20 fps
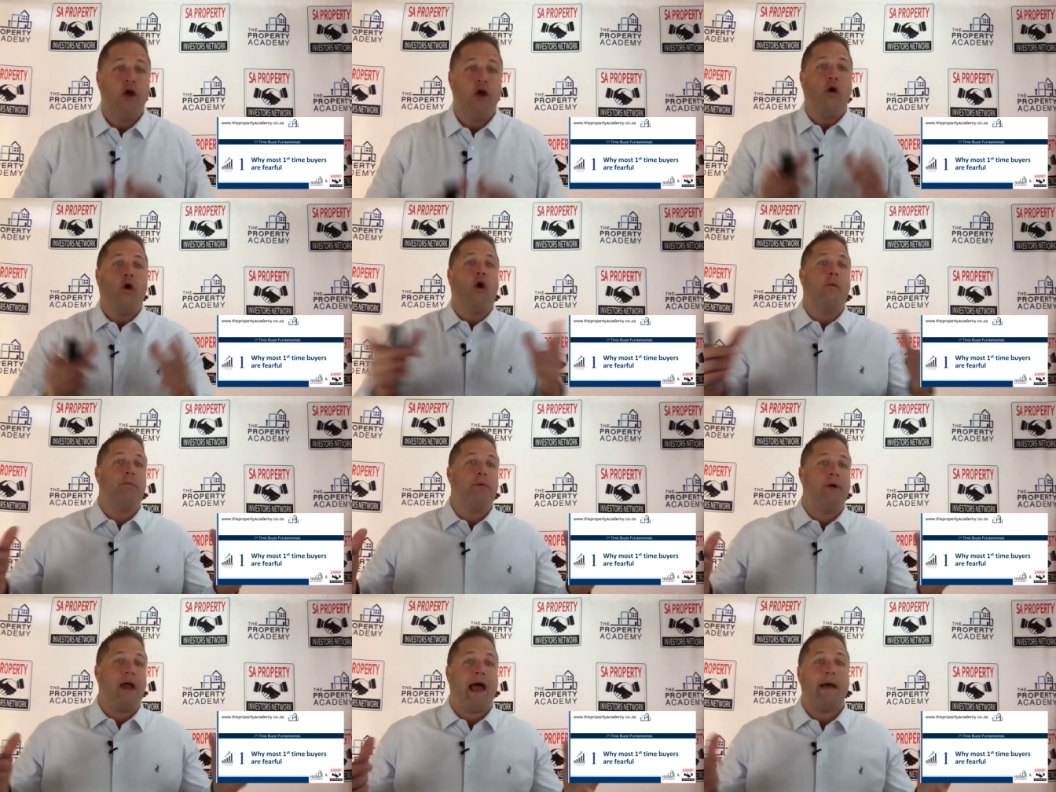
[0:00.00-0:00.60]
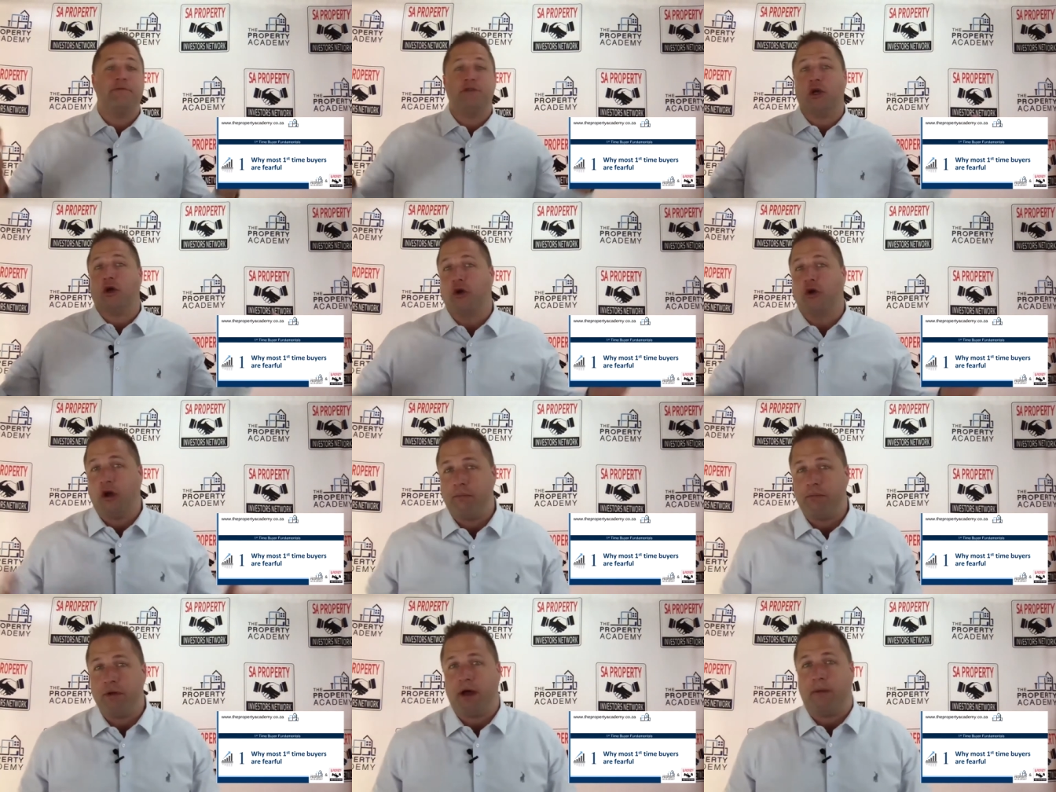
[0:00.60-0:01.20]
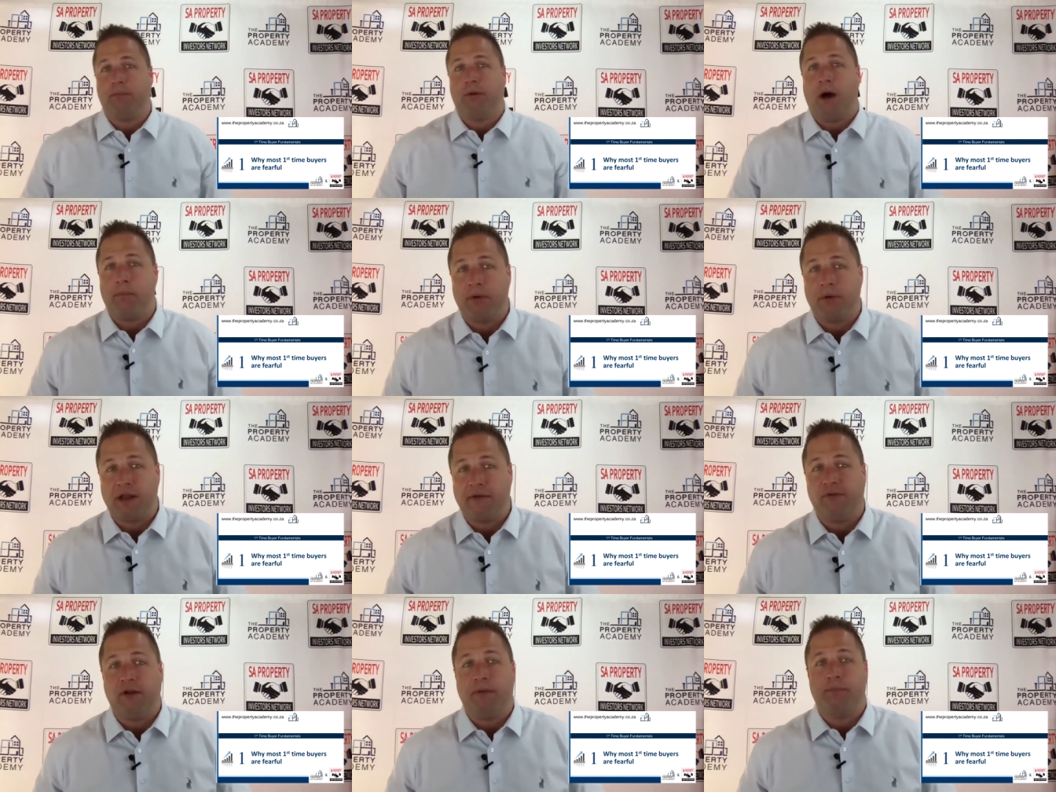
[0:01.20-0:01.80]
Or perhaps it could be a
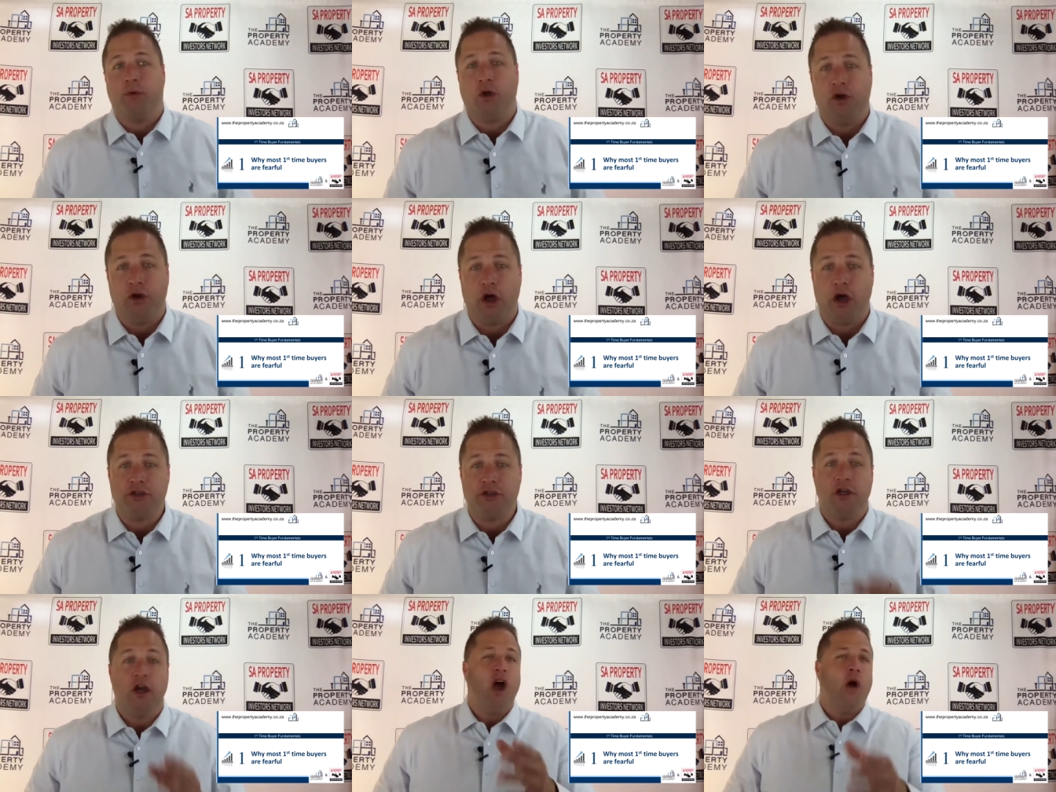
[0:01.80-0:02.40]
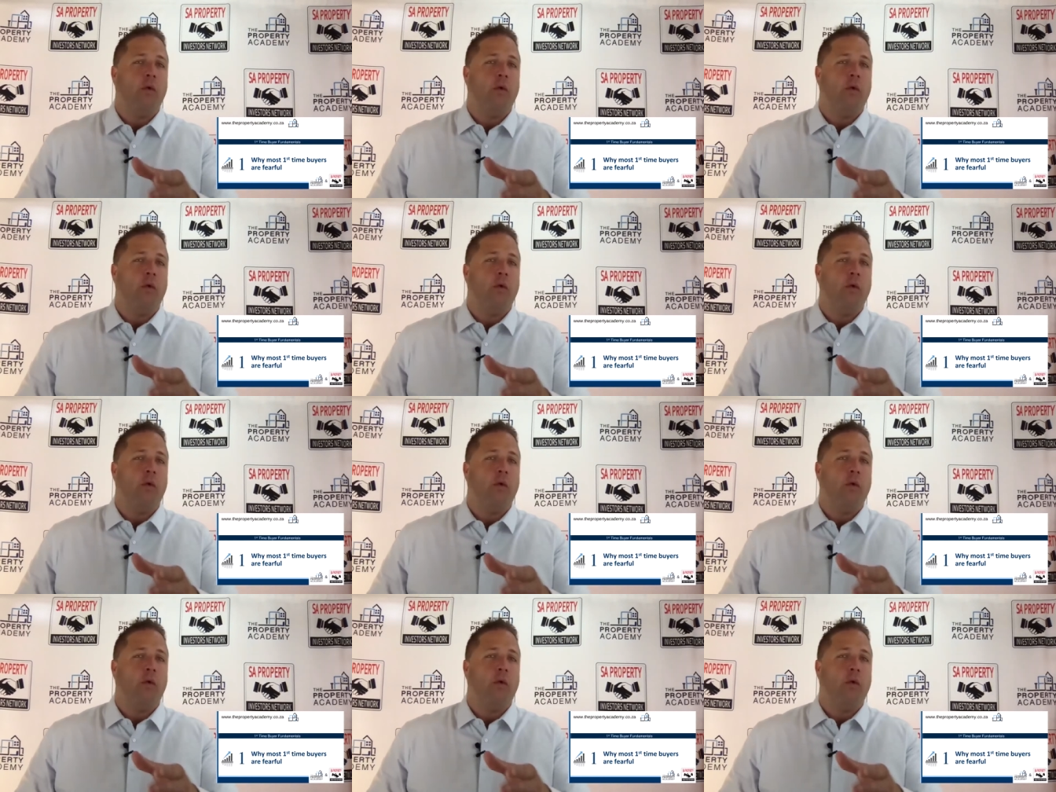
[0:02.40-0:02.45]
property flip, who knows.